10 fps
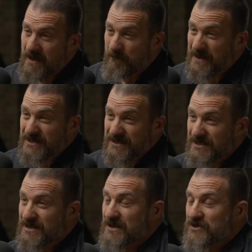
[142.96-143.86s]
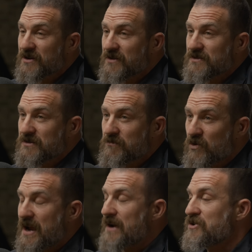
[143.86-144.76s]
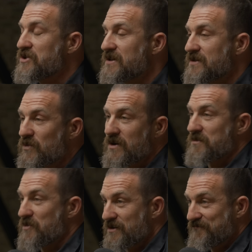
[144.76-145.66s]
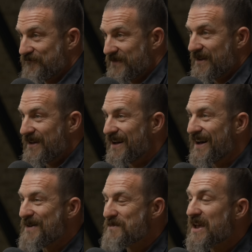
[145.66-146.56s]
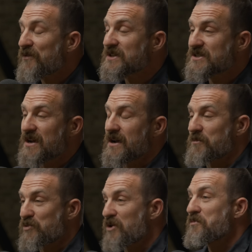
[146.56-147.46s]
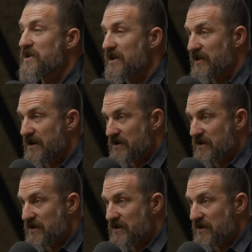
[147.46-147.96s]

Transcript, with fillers: basically testosterone gives you more energy to work more, um, if it's done appropriately,